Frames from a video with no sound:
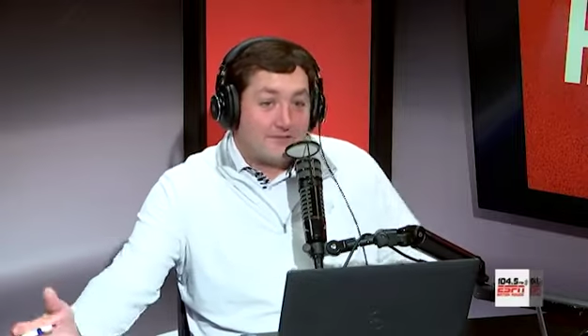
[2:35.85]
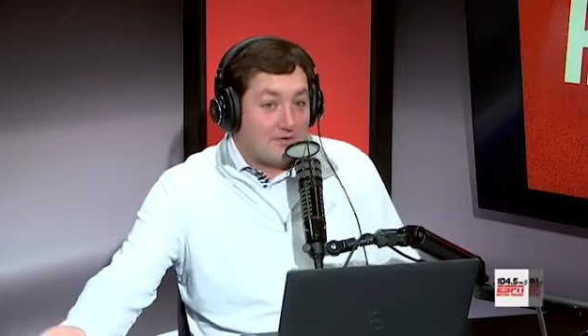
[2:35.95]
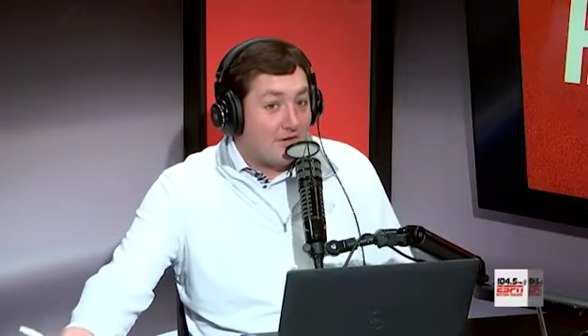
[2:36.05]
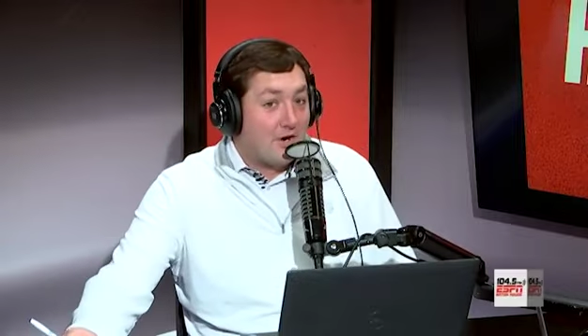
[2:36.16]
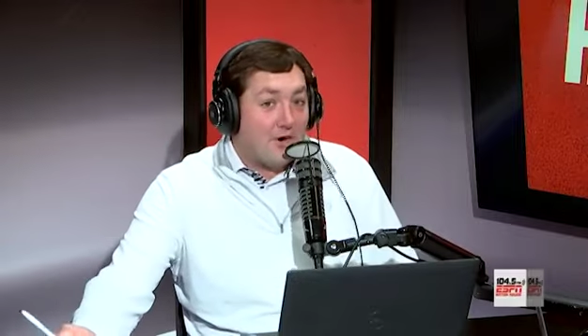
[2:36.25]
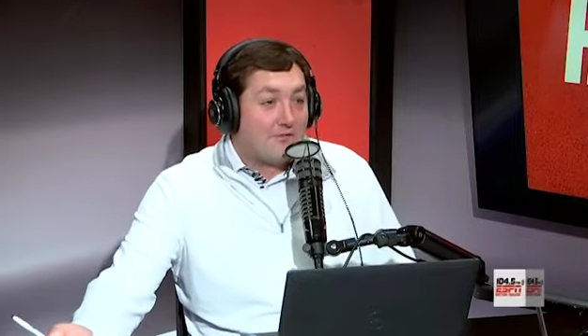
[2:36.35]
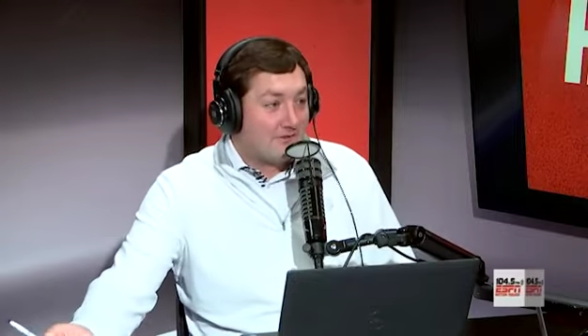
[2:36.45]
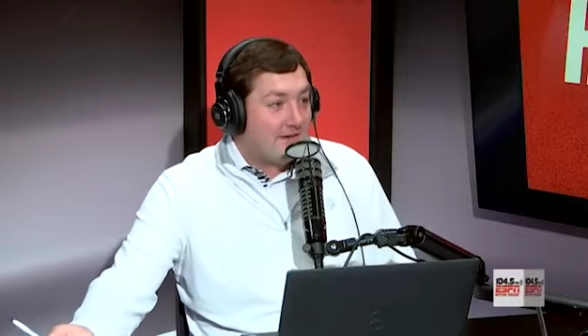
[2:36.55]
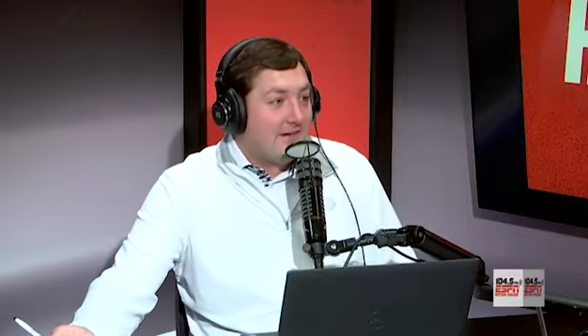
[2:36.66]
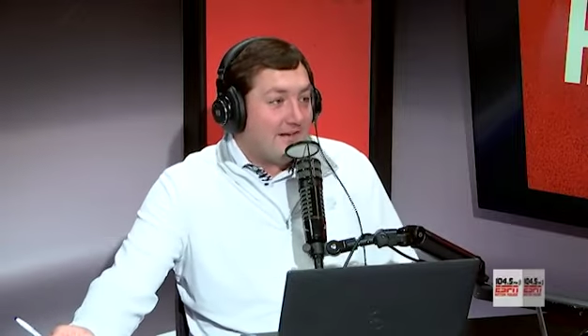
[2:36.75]
turn it over.
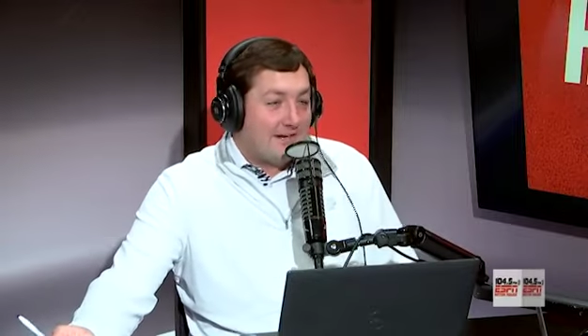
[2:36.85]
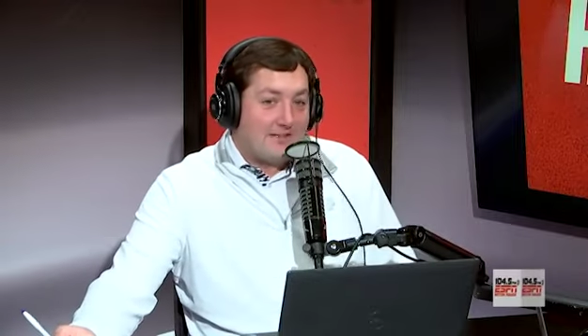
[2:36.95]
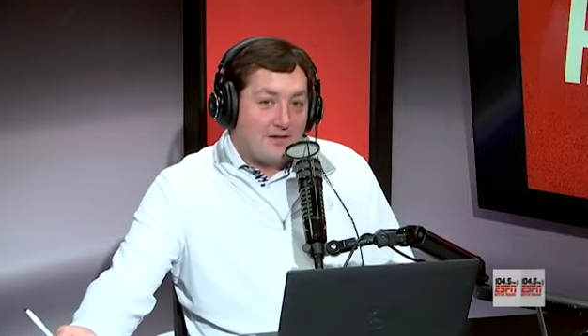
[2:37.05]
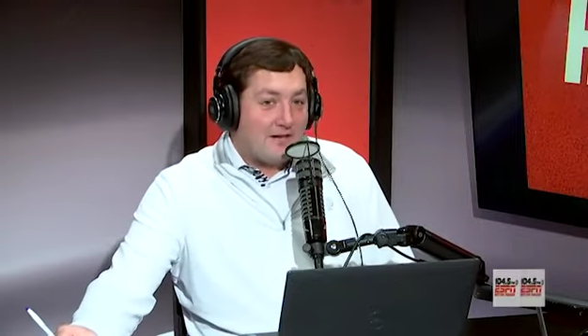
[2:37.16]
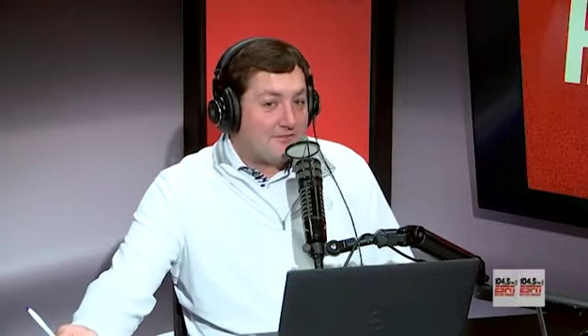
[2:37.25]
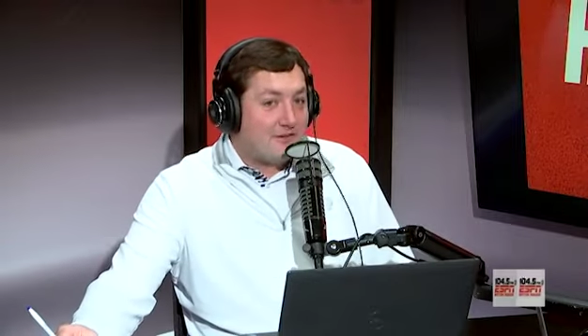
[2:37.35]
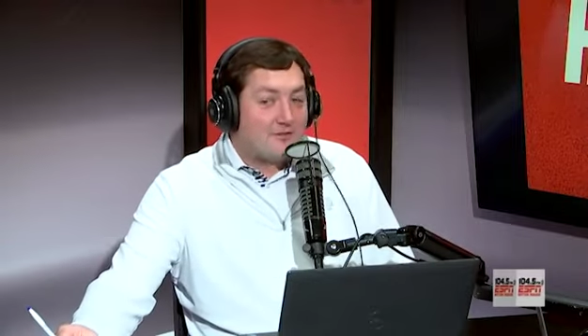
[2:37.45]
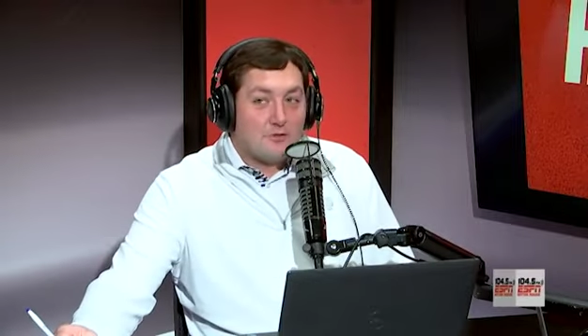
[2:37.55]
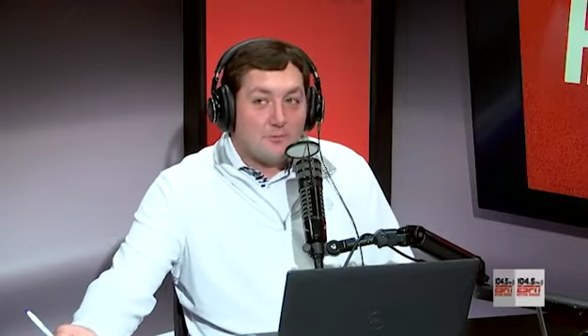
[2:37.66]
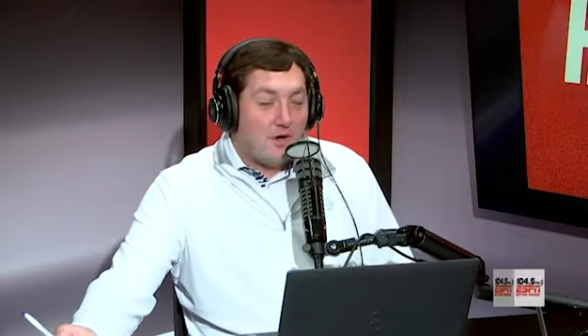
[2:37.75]
And he tried to fit
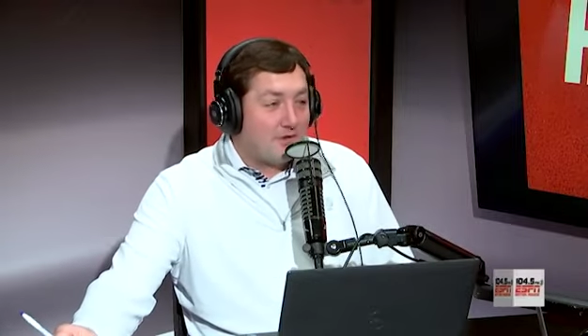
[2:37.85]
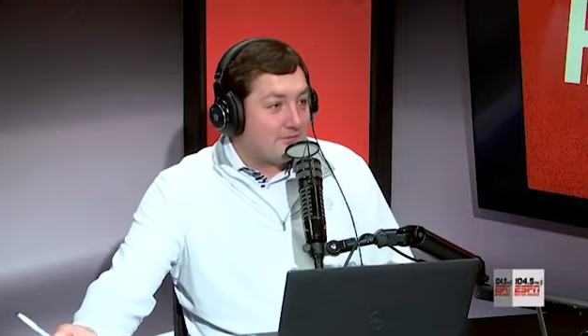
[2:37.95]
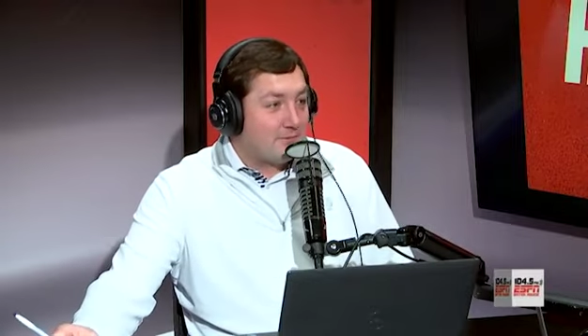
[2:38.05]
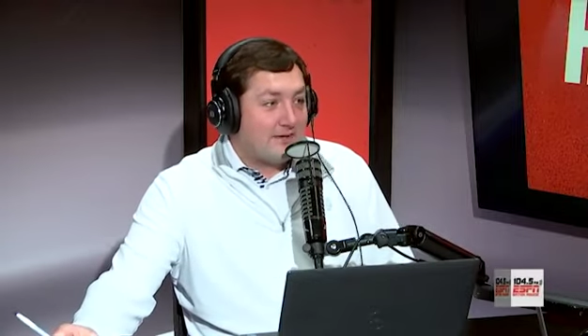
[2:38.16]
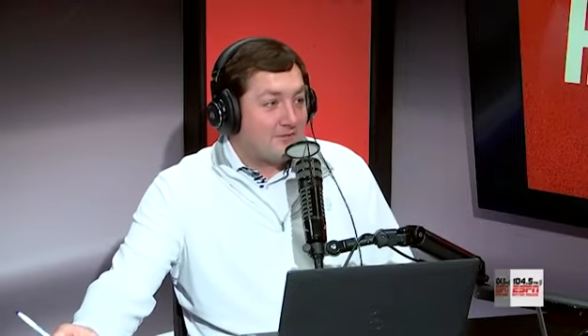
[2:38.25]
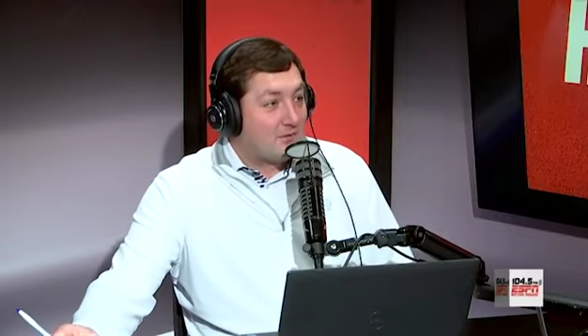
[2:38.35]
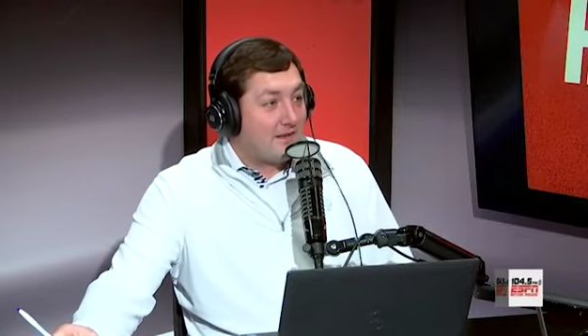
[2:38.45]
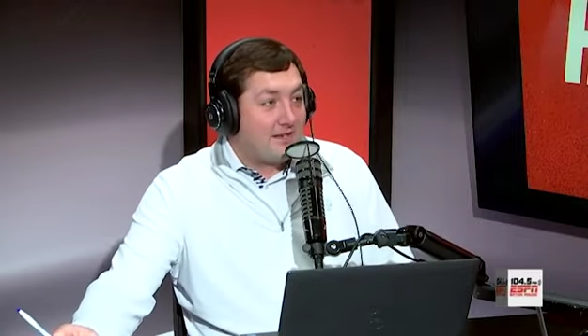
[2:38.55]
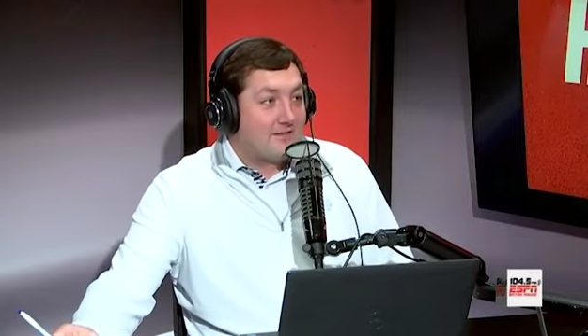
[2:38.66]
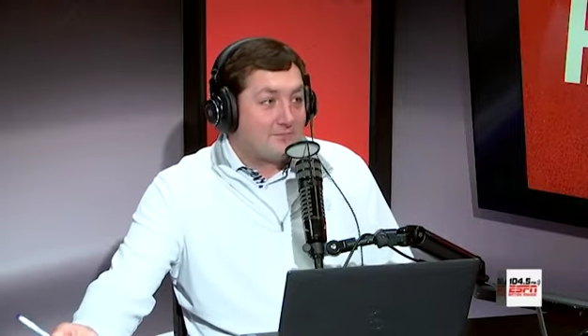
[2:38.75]
2 balls in places where
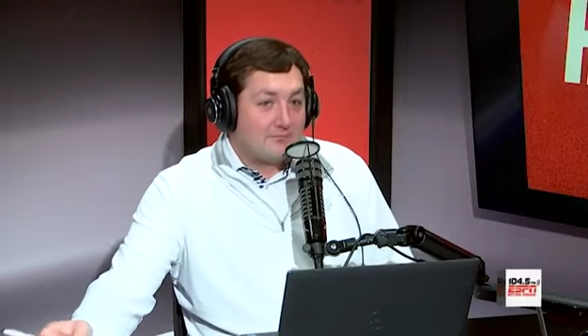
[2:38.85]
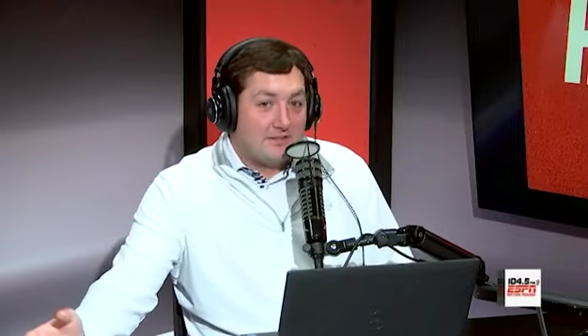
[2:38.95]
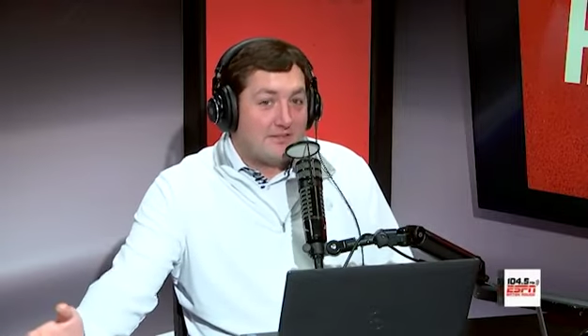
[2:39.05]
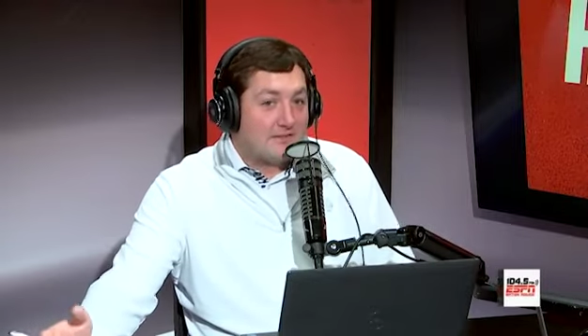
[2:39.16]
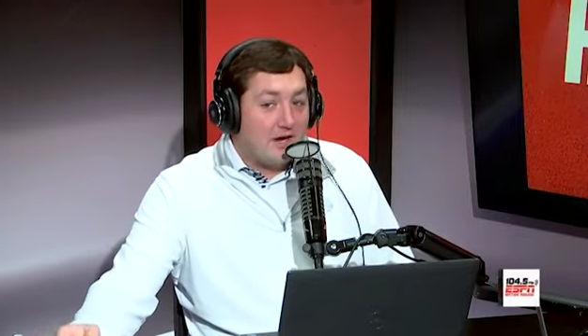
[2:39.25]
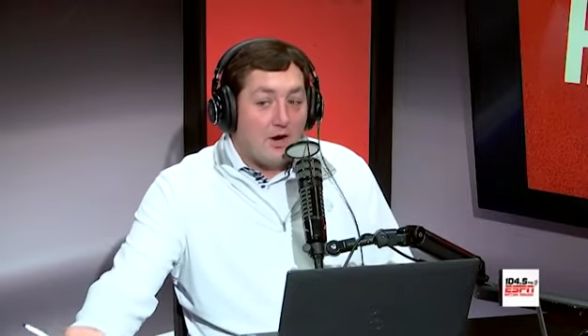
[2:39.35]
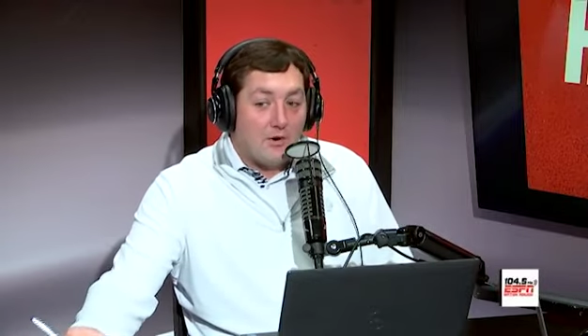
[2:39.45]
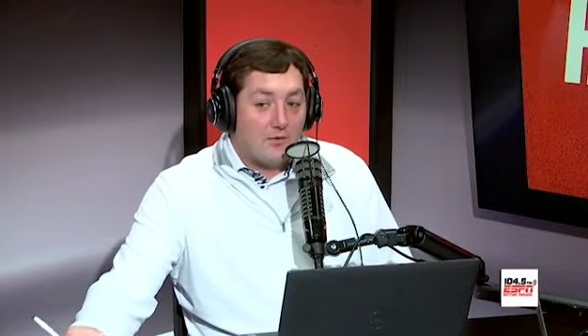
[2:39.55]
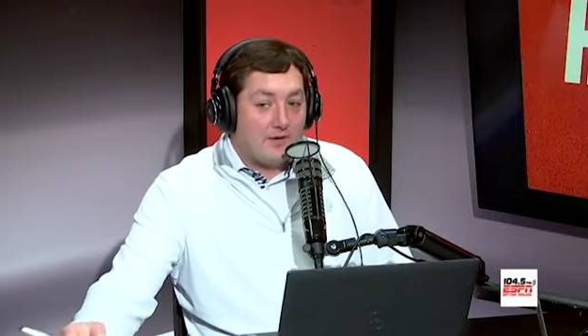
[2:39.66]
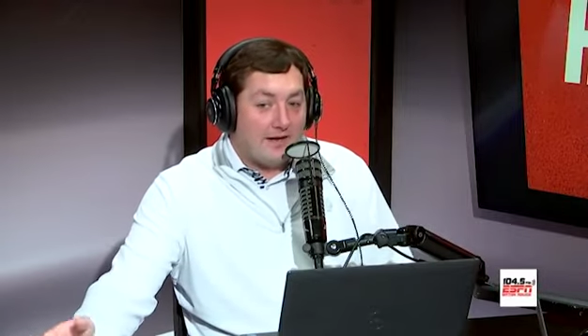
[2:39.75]
they didn't need to go,